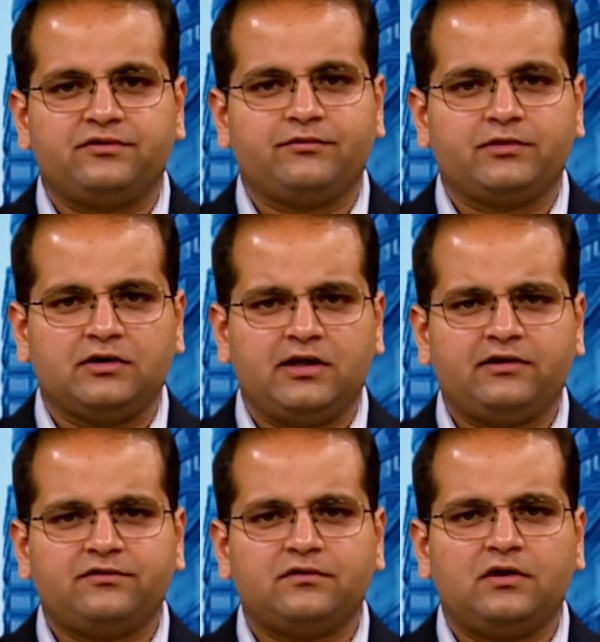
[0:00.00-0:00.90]
7
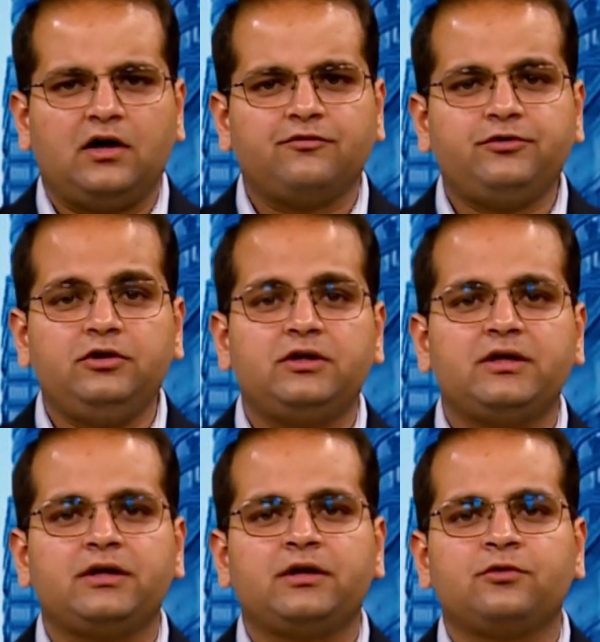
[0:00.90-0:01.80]
lakhs after
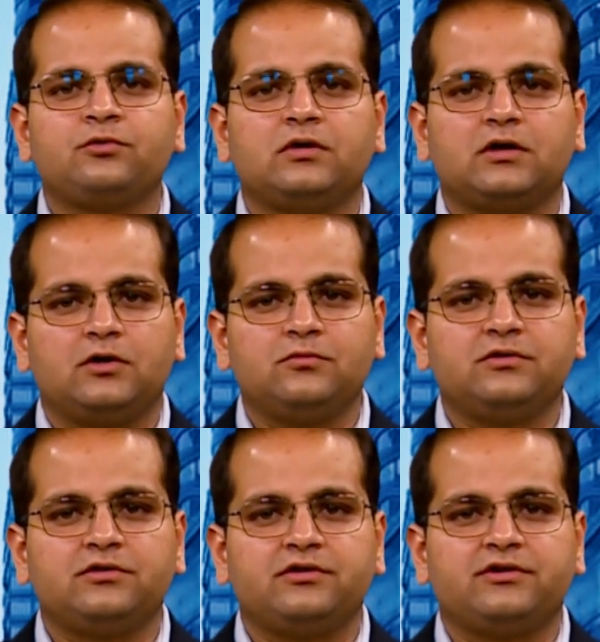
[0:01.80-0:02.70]
taking into account
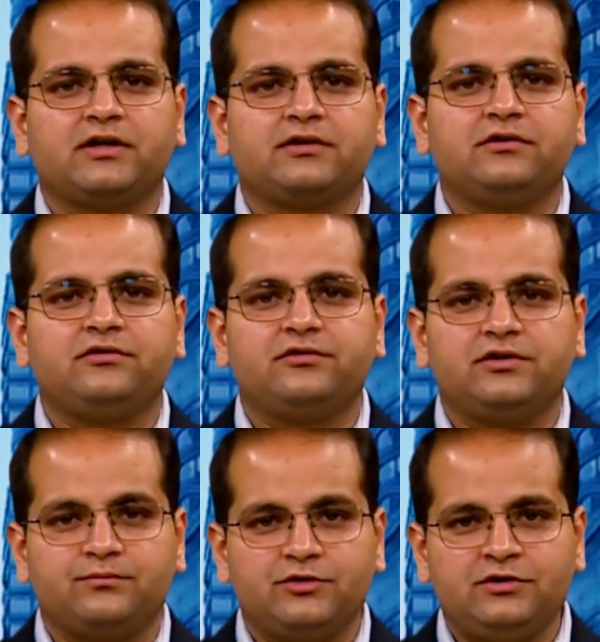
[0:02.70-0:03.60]
the retracted
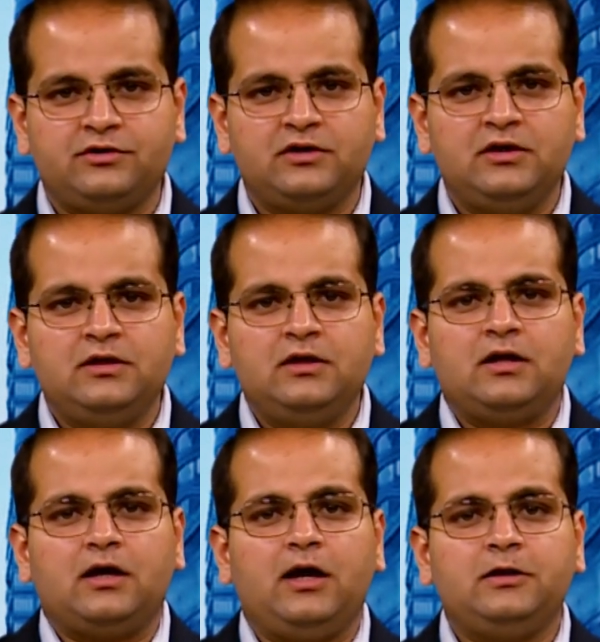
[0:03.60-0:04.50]
statement
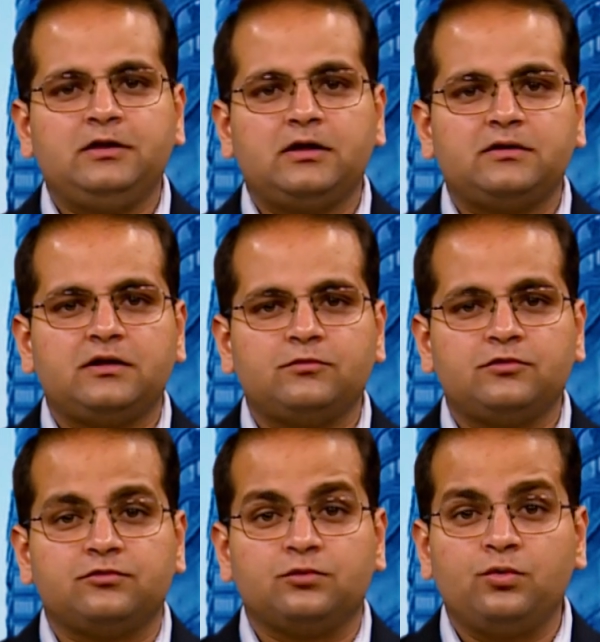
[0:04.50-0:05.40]
and that there
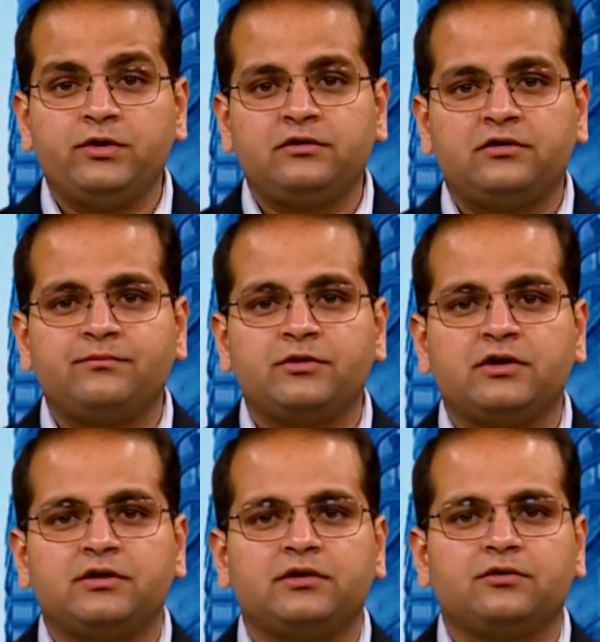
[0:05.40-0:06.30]
was no
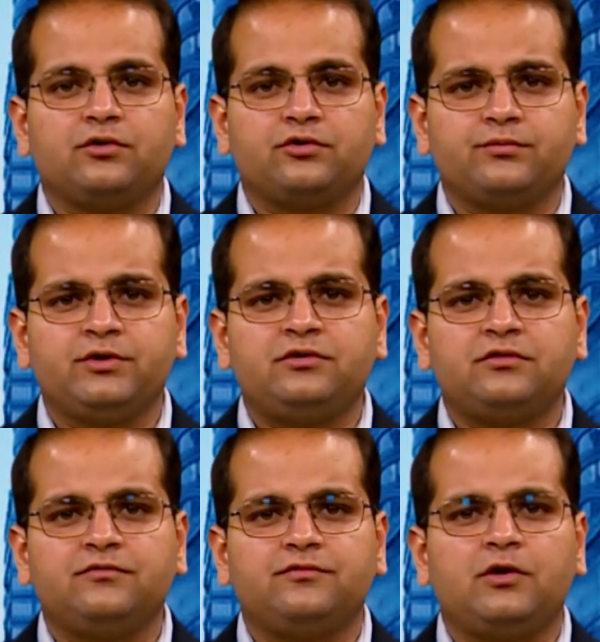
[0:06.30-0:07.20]
incriminating document
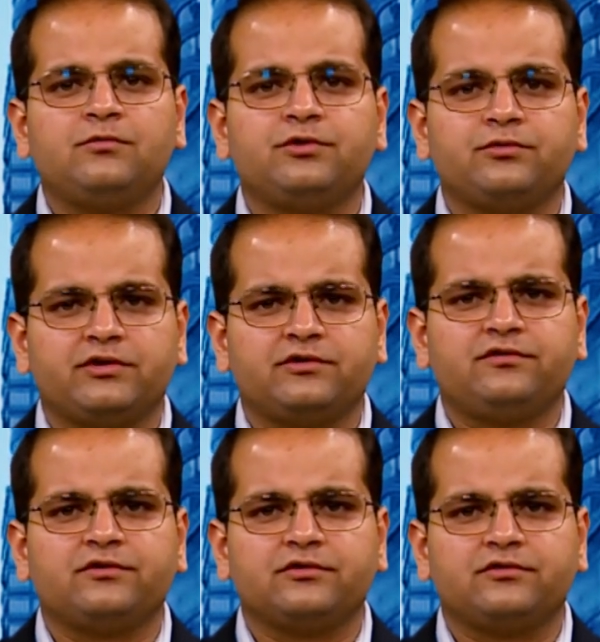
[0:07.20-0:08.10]
found during the
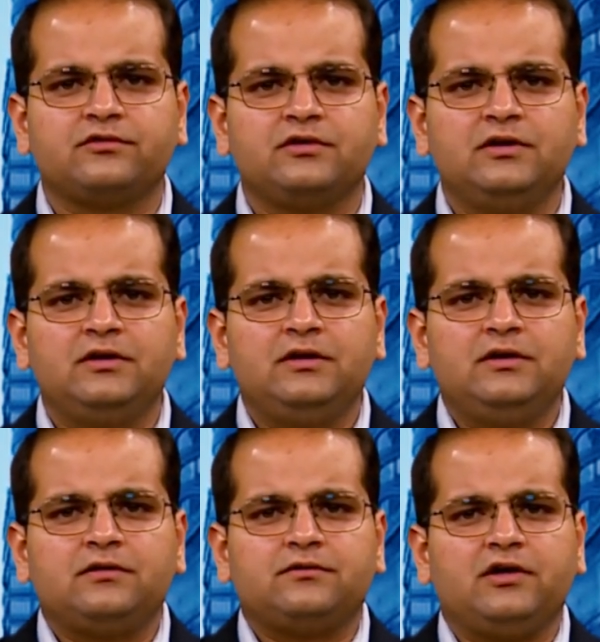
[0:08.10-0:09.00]
search.
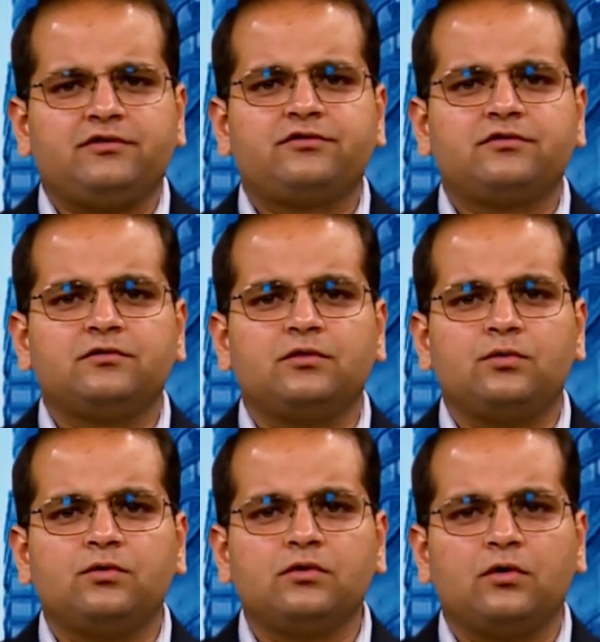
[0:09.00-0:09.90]
Thus, the
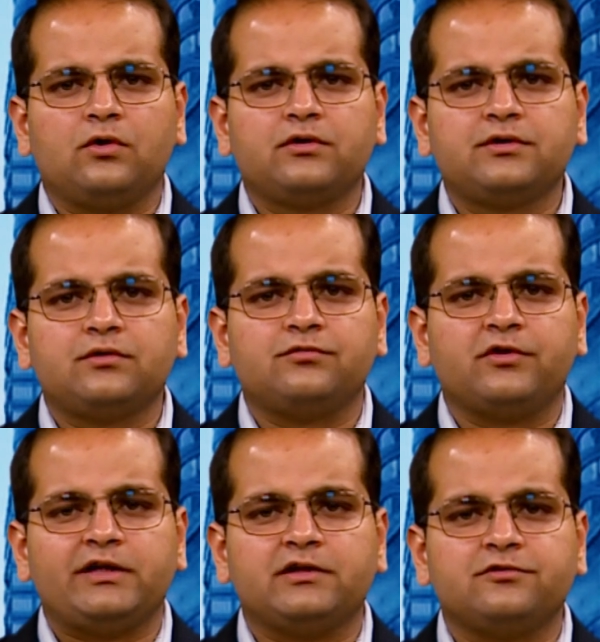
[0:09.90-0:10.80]
whole order of
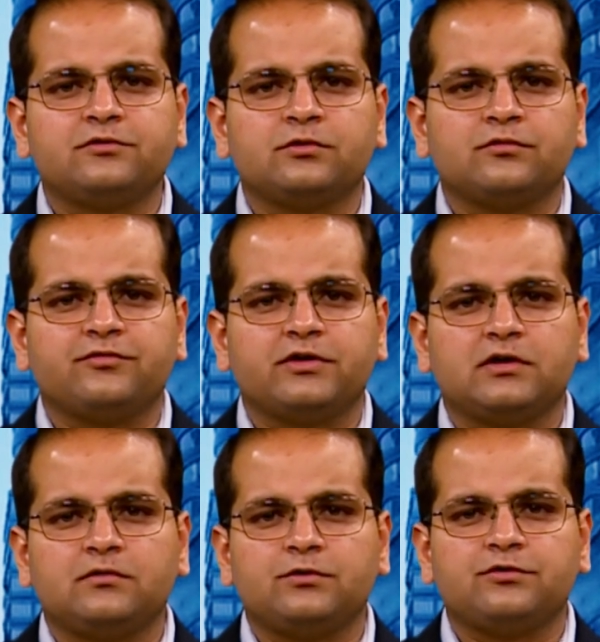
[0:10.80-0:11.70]
violation of
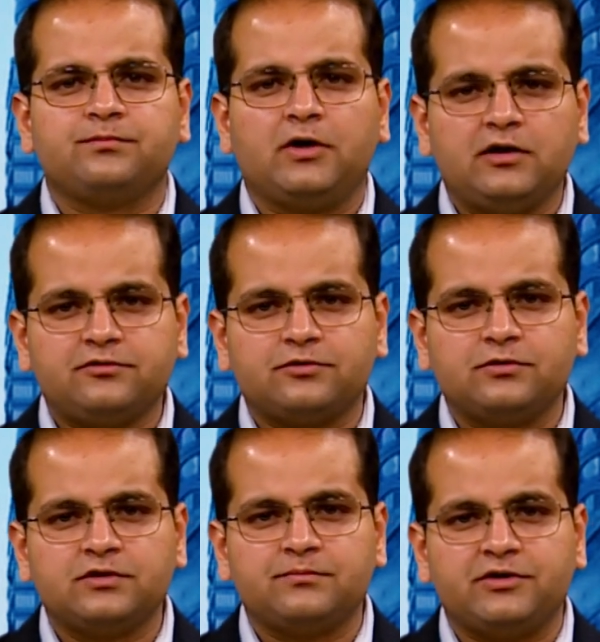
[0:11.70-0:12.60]
FERA was passed
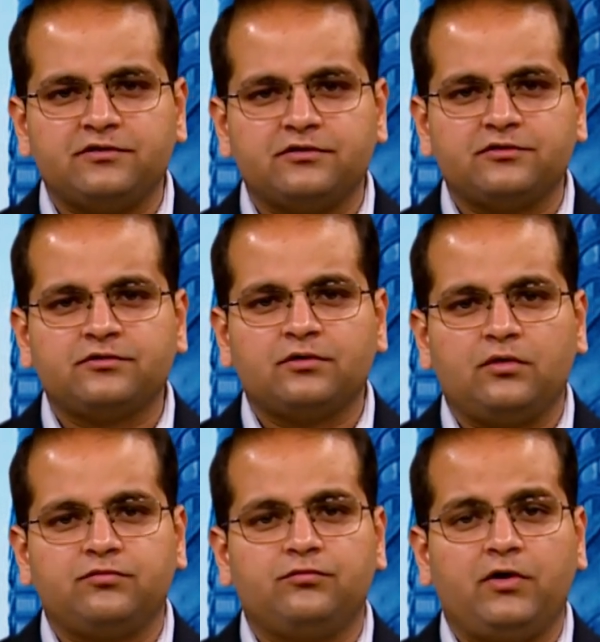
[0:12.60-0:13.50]
on the basis
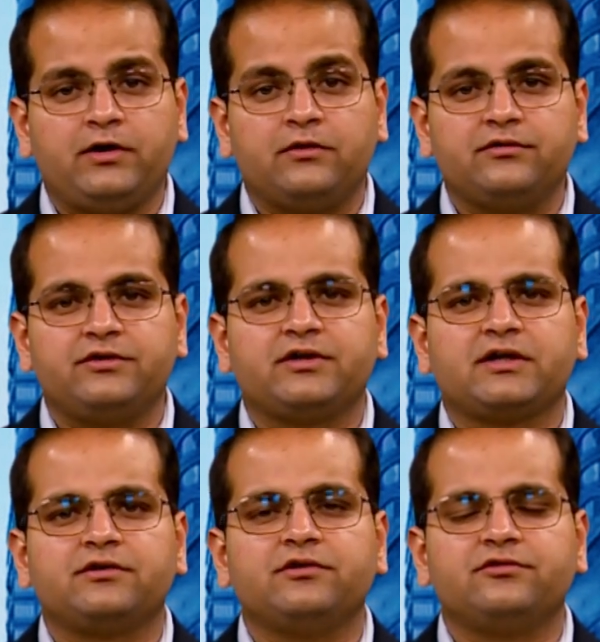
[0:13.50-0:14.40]
of one
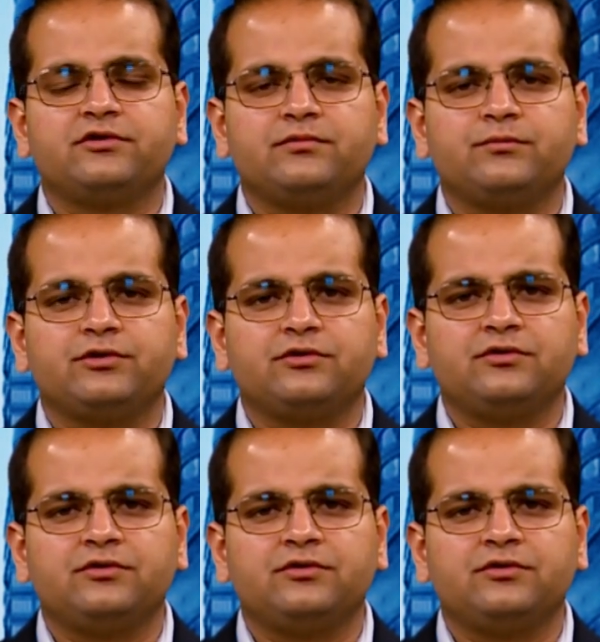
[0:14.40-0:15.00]
retracted statement.